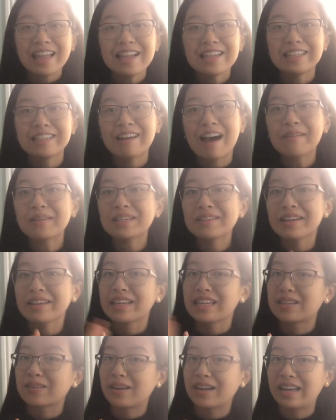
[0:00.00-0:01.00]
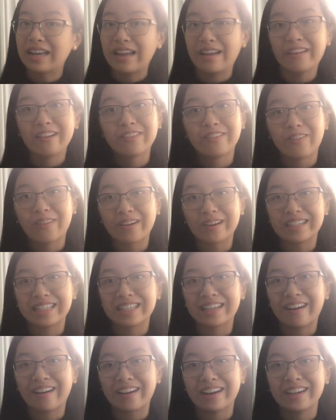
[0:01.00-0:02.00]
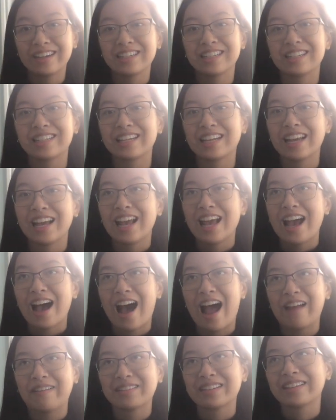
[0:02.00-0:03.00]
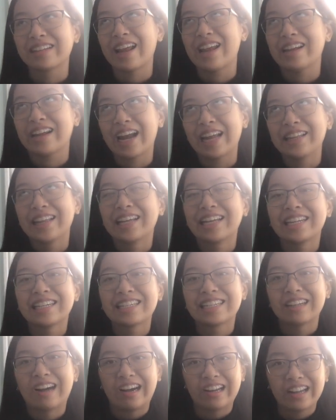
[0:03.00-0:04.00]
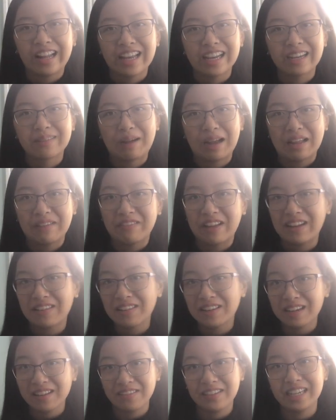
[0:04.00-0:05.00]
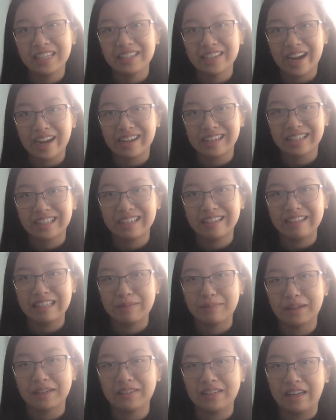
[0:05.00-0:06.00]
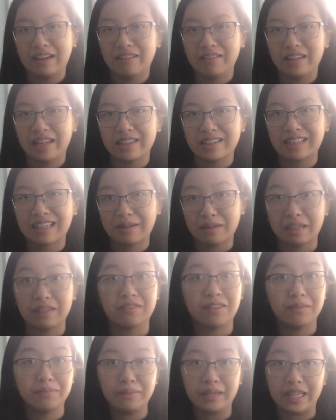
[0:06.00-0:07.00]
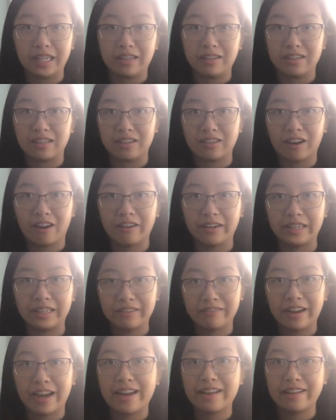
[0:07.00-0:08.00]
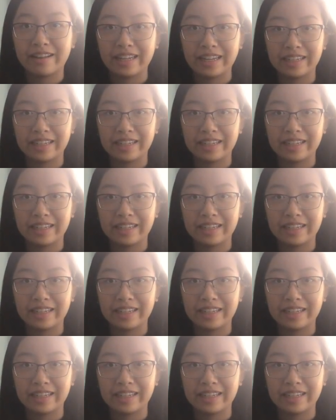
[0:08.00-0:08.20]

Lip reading: So I'm gonna rate this one 4 stars. I will say again that it's not like my favorite of the entire series, but you know, that's coming from me who's already read